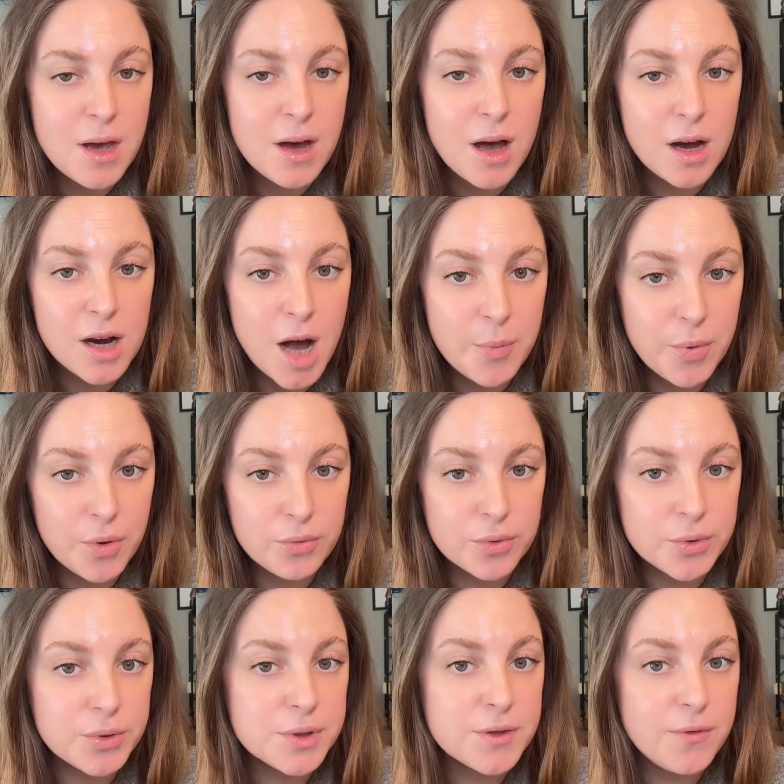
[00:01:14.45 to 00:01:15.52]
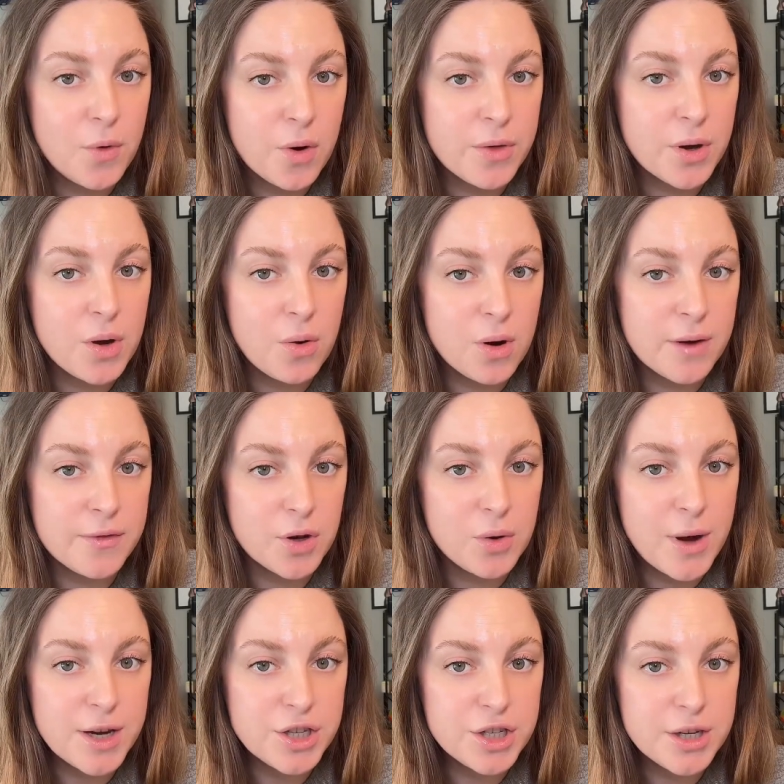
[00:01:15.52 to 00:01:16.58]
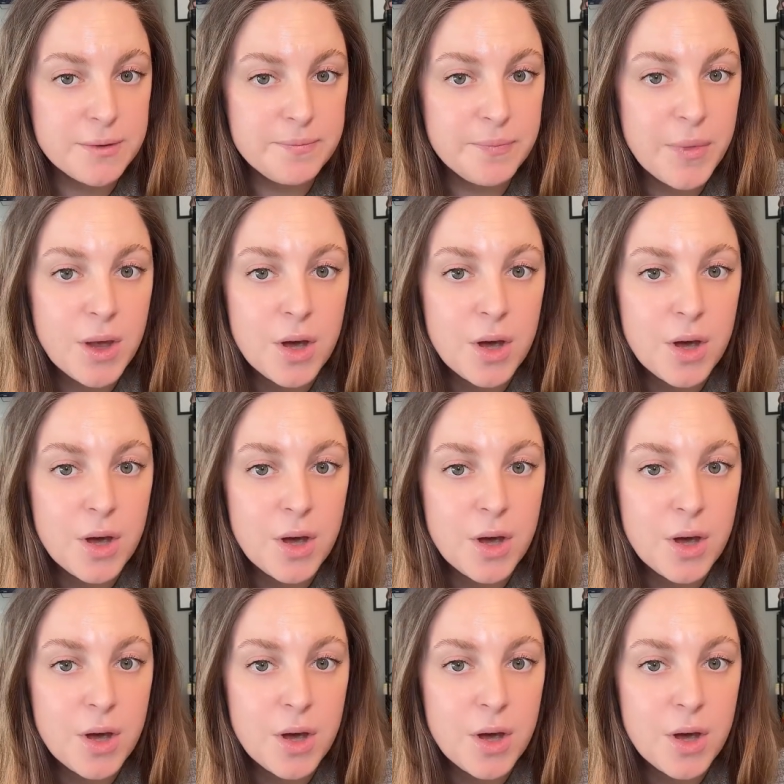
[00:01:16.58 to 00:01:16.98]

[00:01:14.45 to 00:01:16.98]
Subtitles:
A couple rules for the core of the question.